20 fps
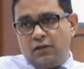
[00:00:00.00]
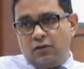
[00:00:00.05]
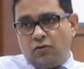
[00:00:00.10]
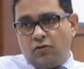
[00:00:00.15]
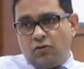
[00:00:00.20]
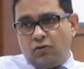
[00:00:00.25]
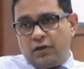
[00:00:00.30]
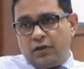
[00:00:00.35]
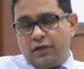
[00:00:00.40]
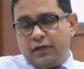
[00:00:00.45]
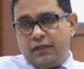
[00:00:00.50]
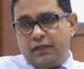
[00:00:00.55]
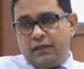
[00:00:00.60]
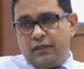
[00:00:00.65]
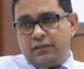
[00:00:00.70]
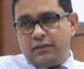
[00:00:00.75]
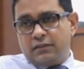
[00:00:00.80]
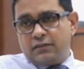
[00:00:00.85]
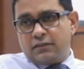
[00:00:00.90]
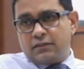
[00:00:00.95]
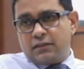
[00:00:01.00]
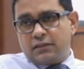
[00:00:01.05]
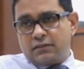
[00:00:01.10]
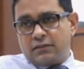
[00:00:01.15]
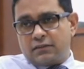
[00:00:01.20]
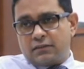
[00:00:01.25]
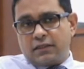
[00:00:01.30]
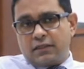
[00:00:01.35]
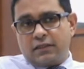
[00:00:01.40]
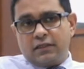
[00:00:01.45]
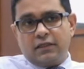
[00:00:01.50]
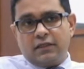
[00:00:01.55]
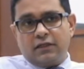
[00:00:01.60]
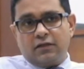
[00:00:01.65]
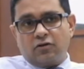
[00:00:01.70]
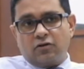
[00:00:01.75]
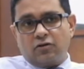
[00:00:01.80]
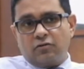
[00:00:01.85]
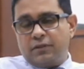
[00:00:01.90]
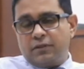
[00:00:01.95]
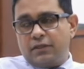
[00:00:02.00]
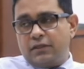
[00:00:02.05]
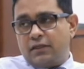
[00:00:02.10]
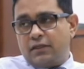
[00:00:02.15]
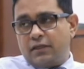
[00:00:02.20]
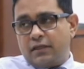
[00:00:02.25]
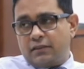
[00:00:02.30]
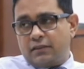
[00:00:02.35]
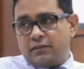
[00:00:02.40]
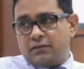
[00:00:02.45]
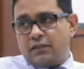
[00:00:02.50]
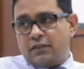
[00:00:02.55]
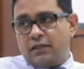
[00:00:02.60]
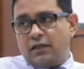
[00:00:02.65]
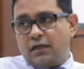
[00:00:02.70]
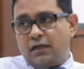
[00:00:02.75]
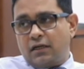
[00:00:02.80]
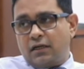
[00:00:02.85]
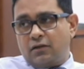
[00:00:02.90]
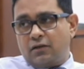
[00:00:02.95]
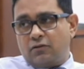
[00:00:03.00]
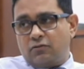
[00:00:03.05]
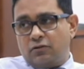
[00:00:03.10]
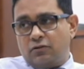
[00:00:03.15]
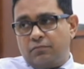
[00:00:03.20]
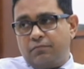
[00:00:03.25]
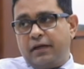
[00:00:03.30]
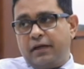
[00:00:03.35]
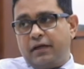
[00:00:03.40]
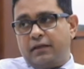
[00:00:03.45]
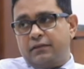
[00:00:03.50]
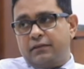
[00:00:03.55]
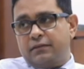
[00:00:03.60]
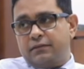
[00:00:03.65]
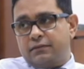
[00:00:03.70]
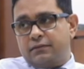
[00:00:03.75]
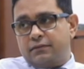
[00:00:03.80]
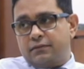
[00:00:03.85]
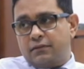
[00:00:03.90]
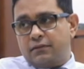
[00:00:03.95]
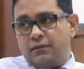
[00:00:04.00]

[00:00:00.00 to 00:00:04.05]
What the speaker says: already strained economy like Sri Lanka couldn't bear this.